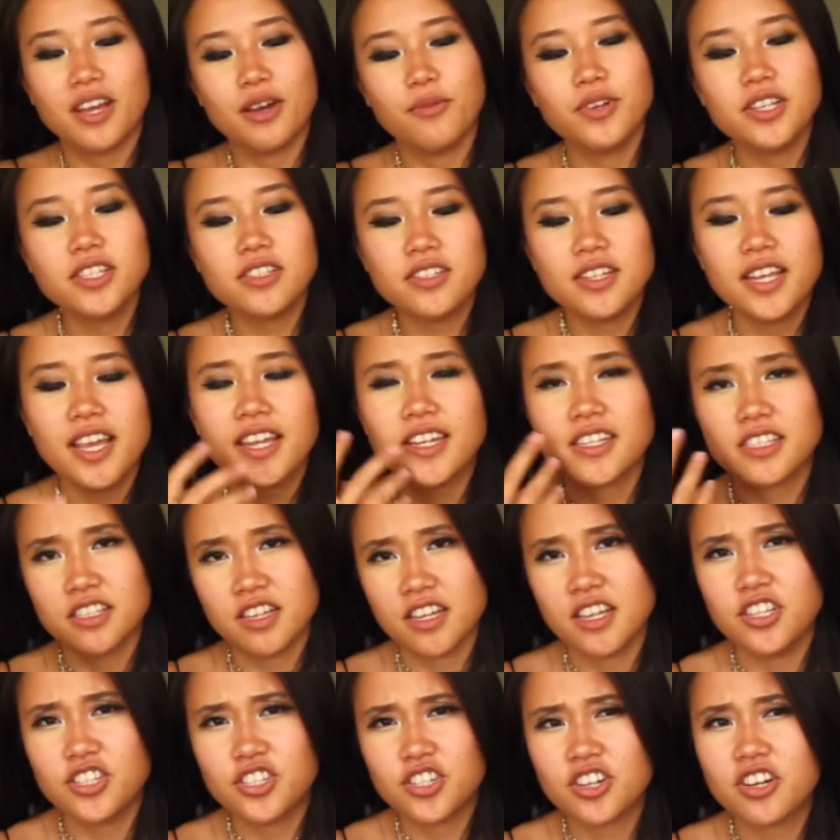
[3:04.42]
I wanted to get a
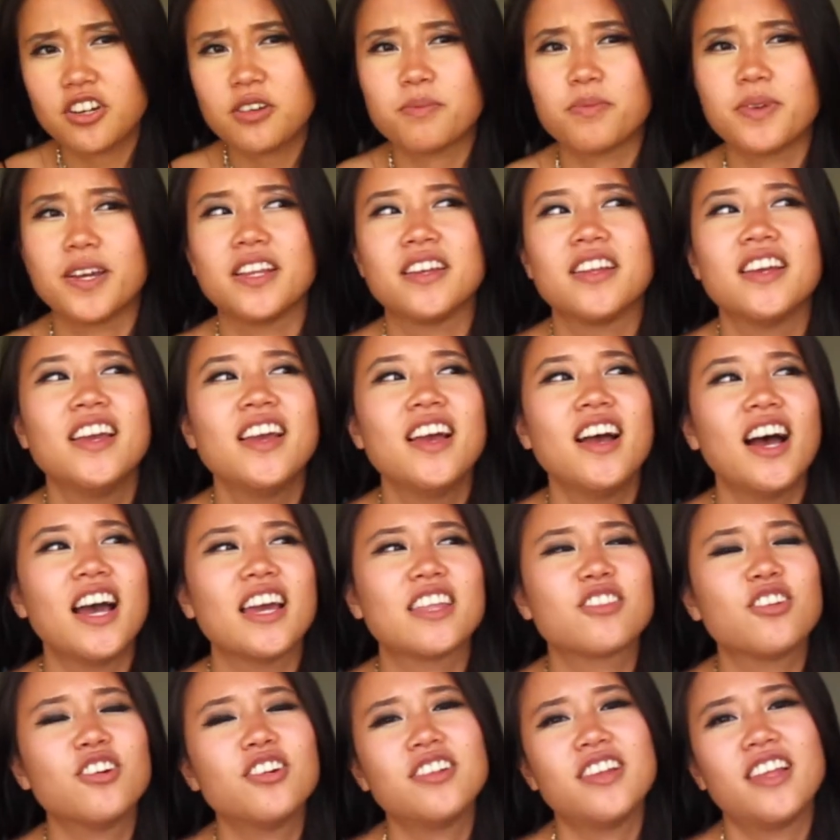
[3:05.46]
t-shirt, but I
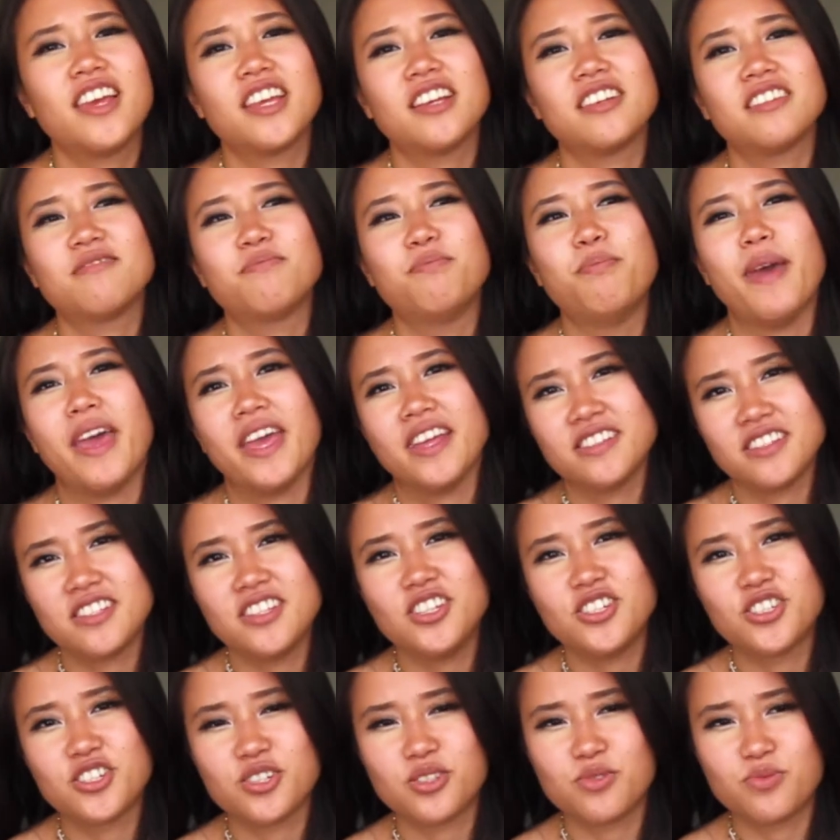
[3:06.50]
thought like band
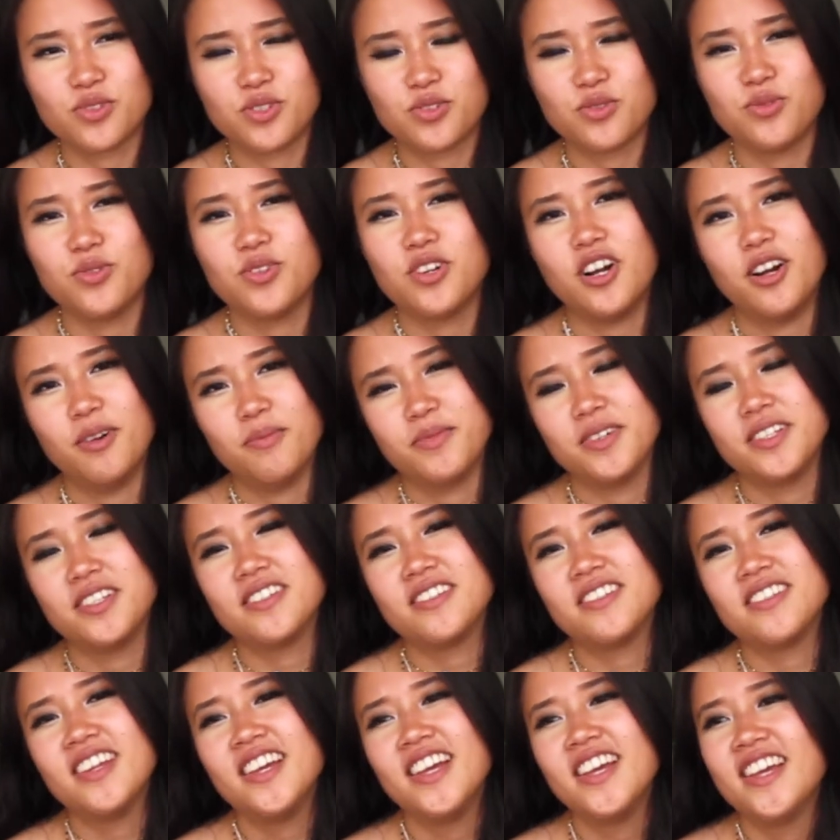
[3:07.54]
t-shirts were too
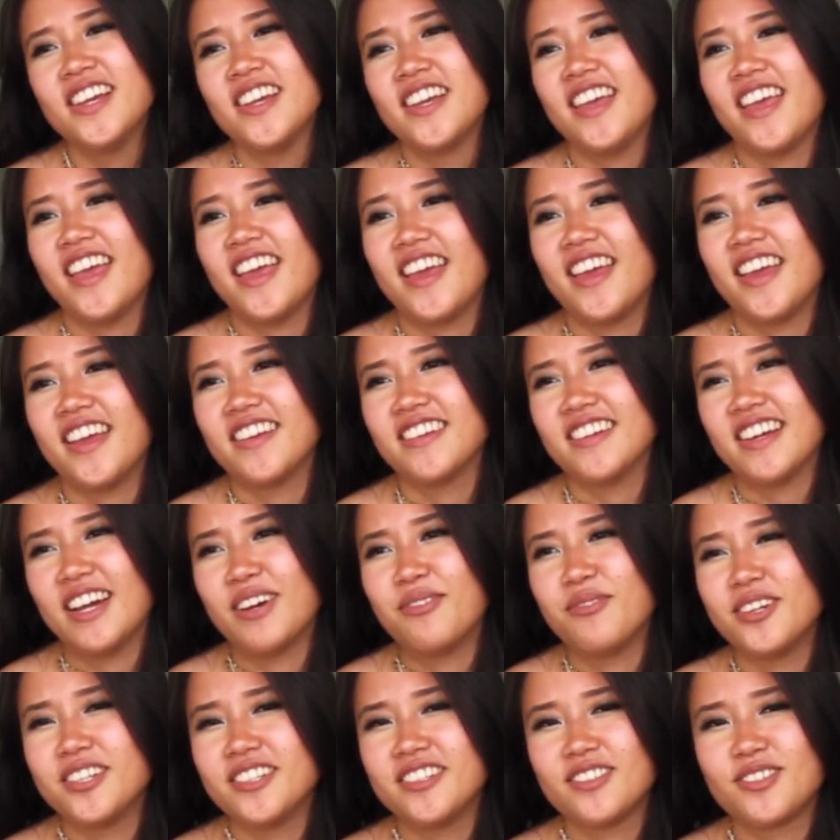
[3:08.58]
common, and I
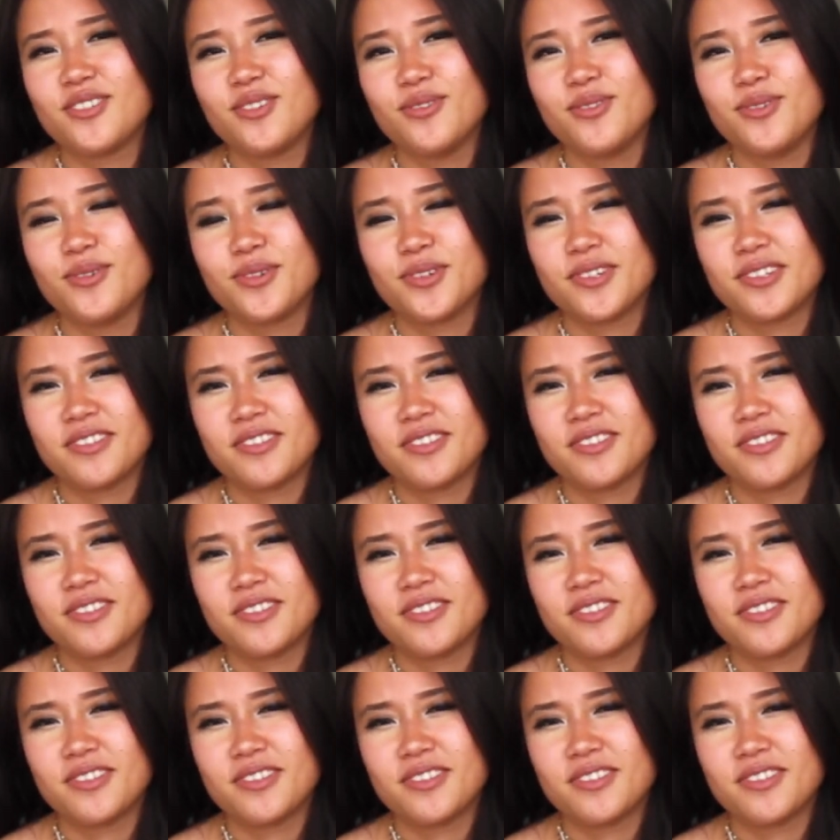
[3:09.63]
wanted to look